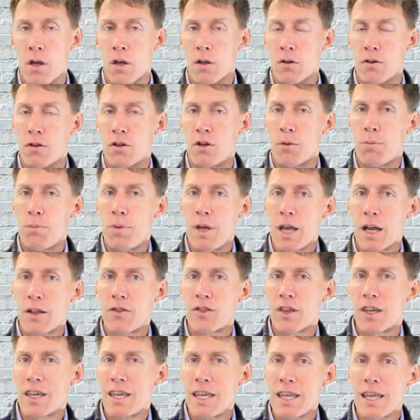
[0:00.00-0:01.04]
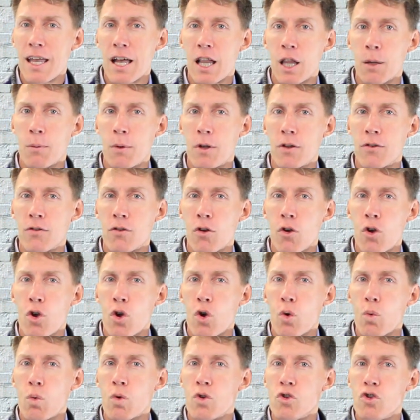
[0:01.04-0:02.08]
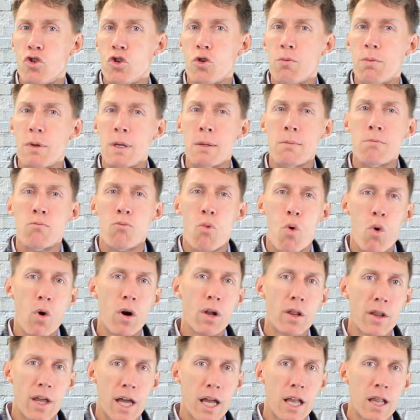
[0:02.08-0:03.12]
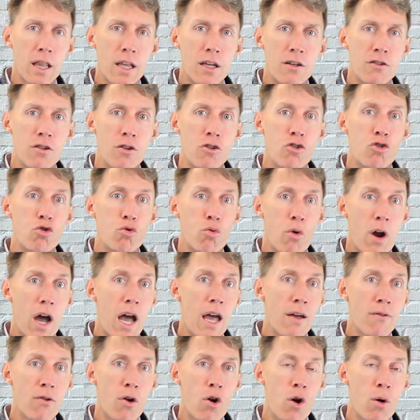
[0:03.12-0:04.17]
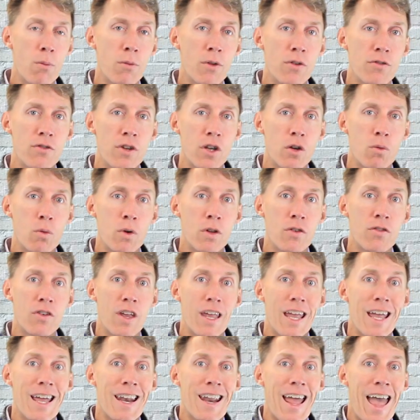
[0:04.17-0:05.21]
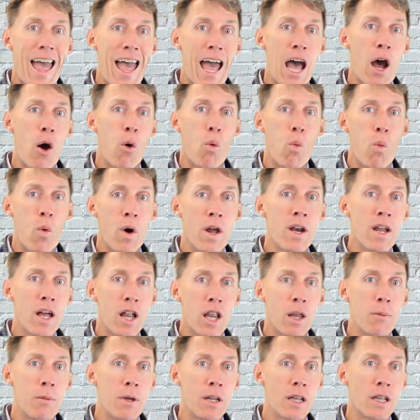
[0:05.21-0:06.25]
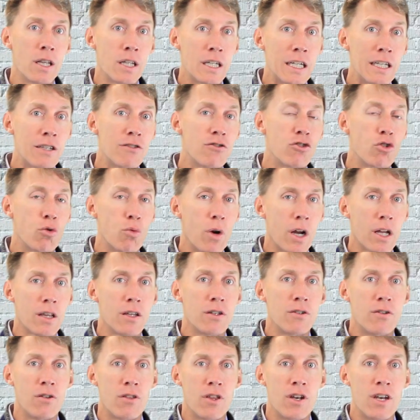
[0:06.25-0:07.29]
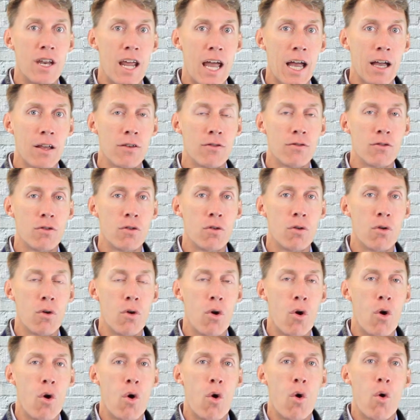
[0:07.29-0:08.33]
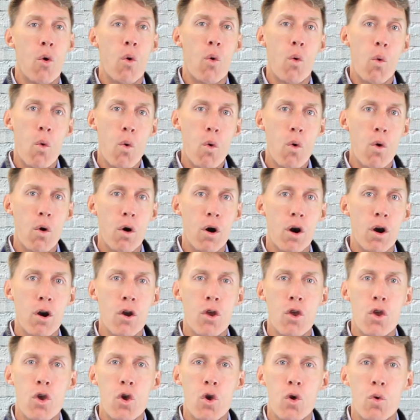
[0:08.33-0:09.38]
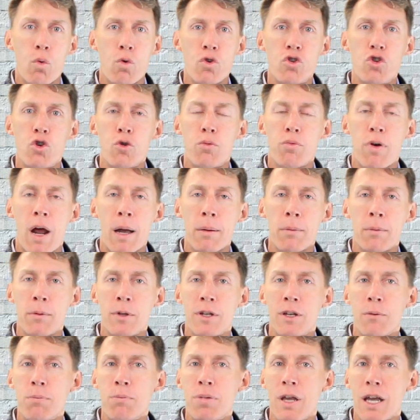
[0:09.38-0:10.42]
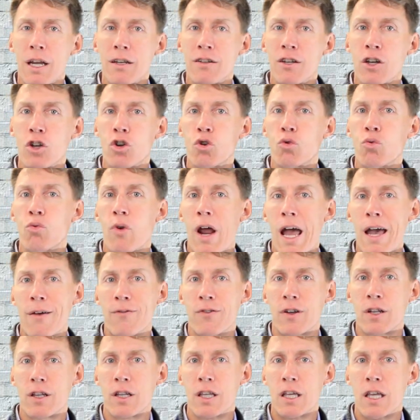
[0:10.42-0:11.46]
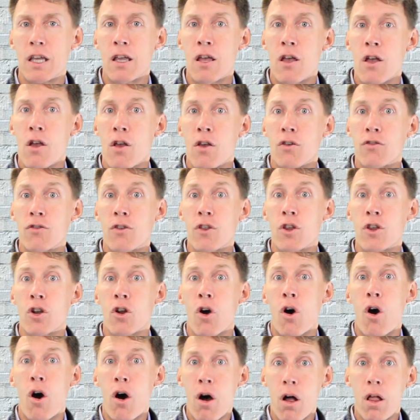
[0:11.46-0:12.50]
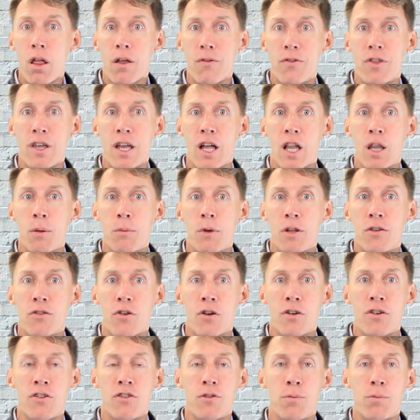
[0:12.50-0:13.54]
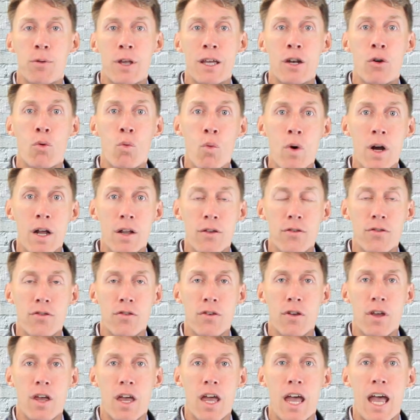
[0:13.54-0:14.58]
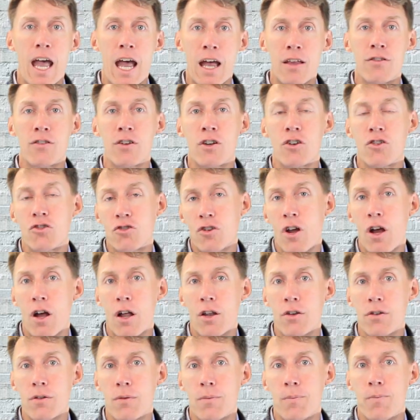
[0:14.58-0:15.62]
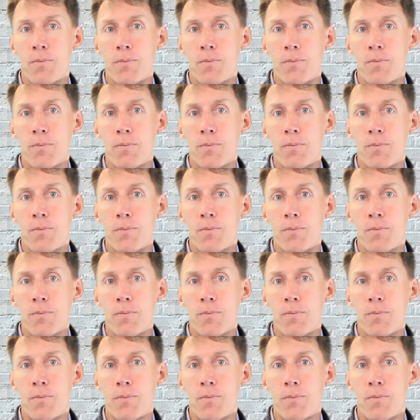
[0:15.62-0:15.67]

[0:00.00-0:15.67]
To depict the key elements, would you be more likely to drive home the sequence and how one element leads directly to the next? Or would you probably depict it graphically so that all of the elements are displayed at once, as a gestalt?